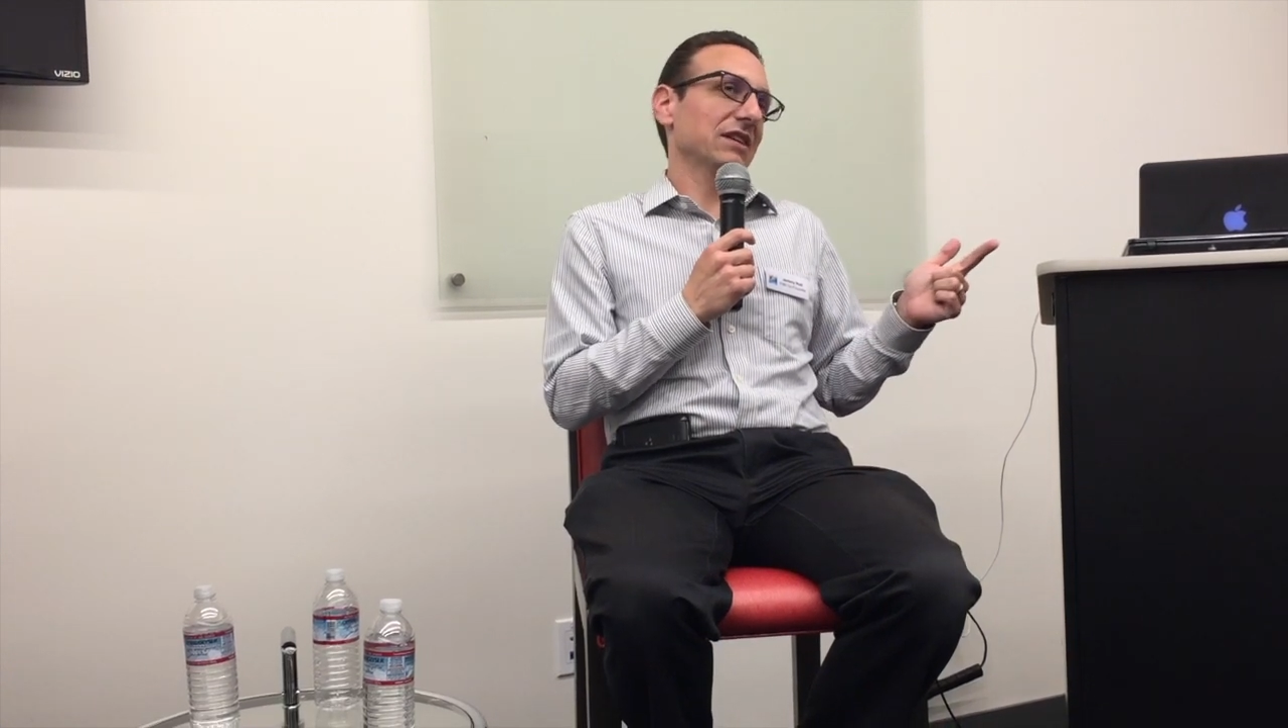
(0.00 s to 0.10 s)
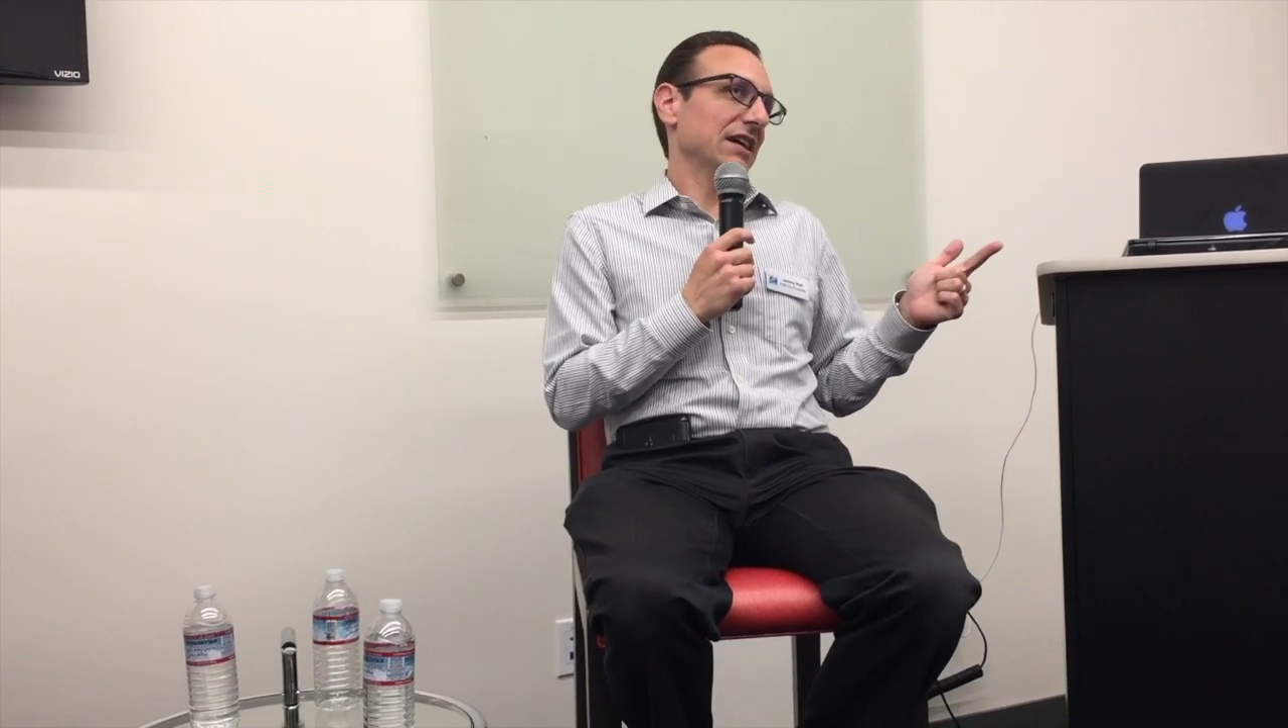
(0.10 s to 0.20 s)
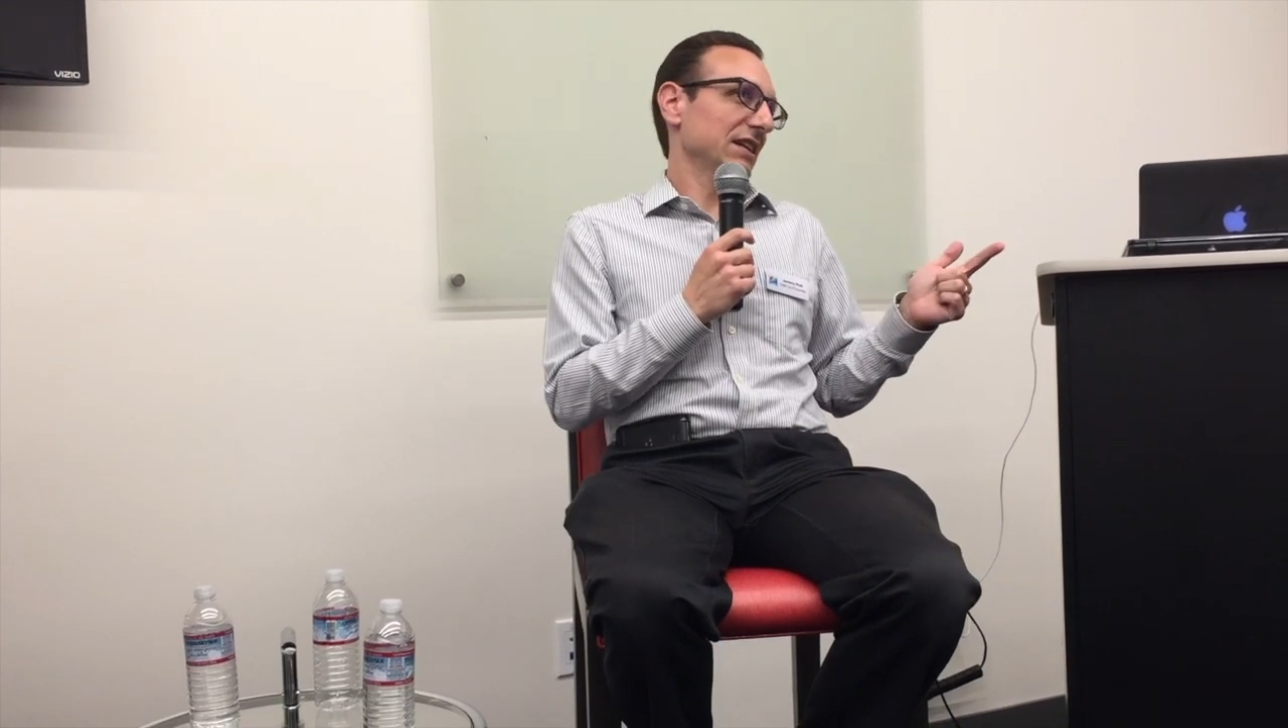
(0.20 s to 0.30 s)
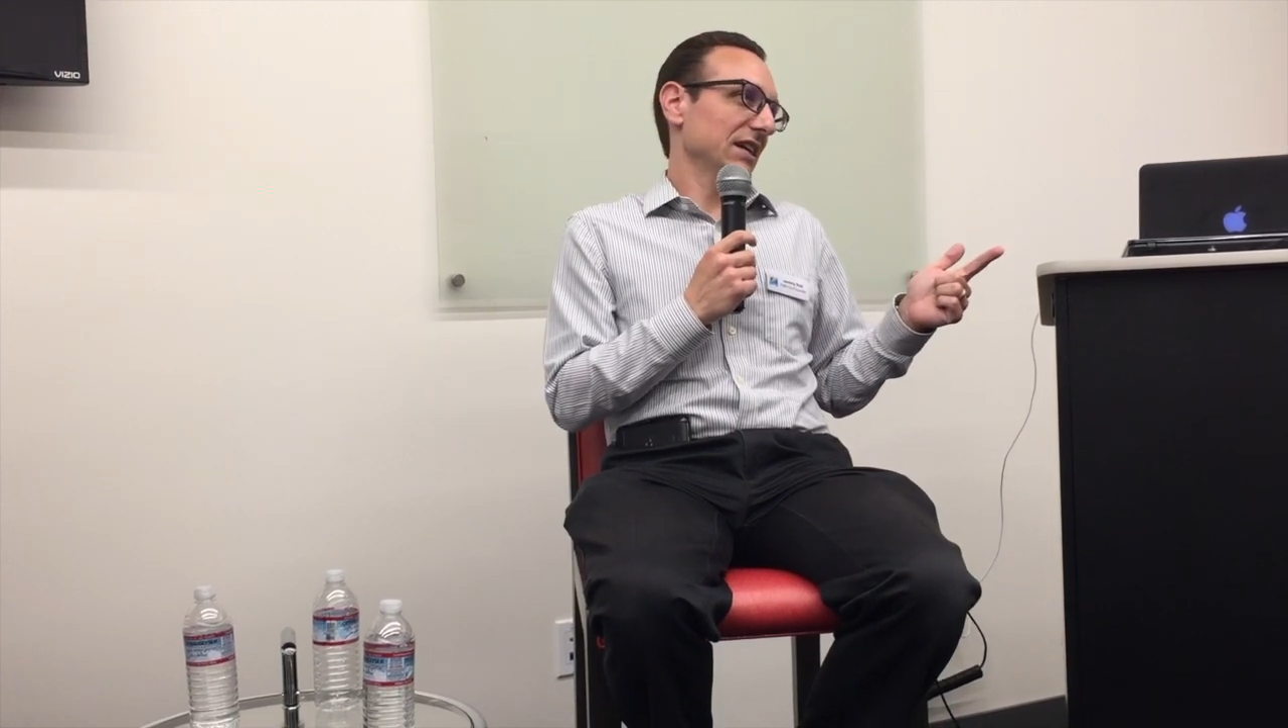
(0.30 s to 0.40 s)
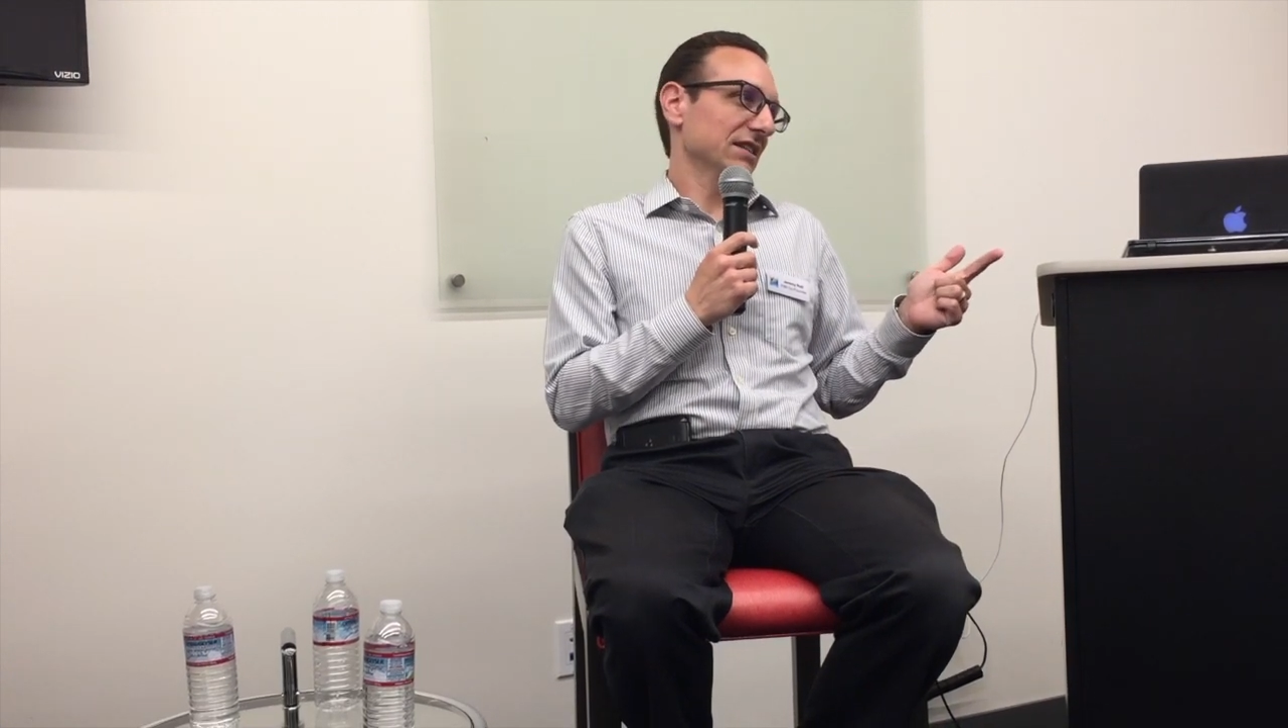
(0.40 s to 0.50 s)
to
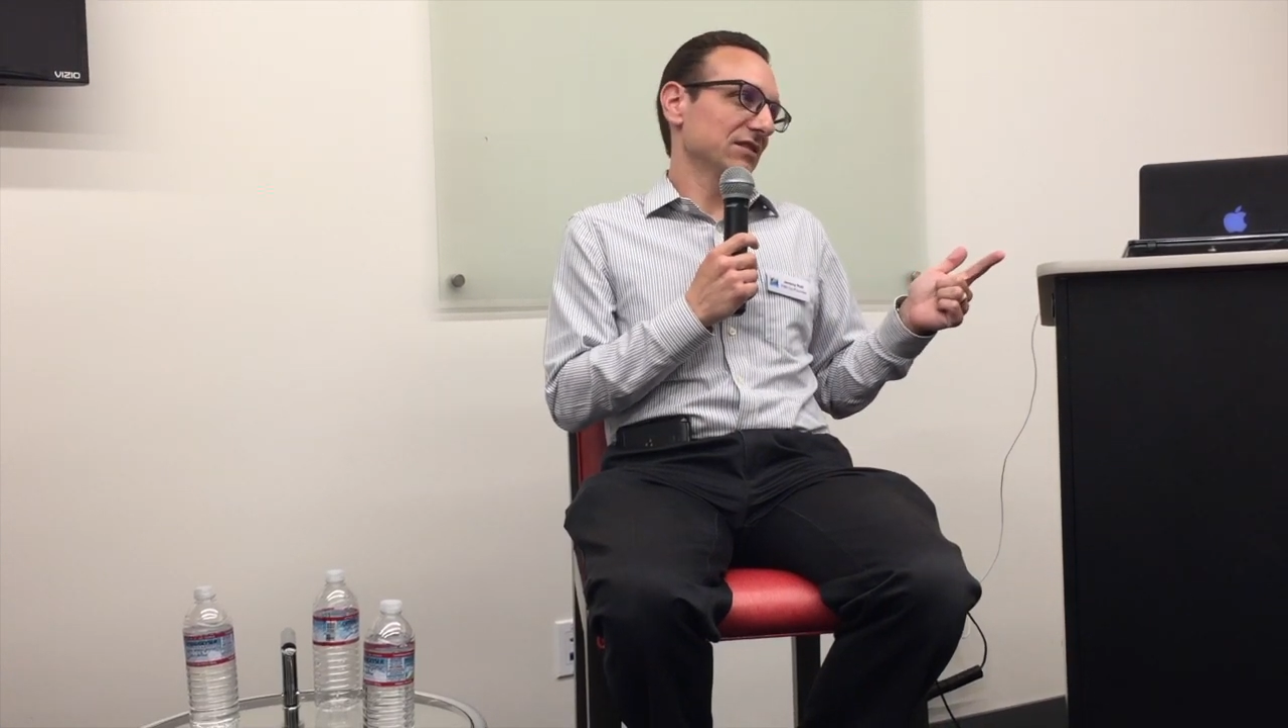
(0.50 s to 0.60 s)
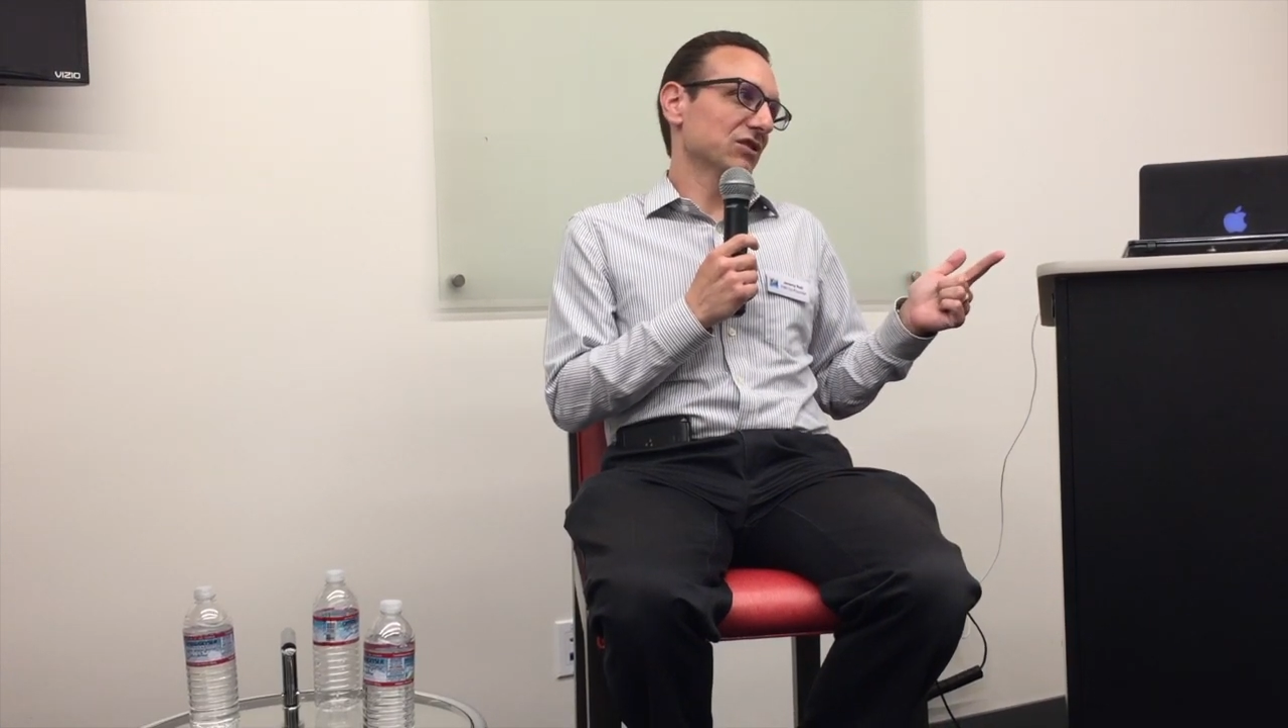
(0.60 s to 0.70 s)
90 days.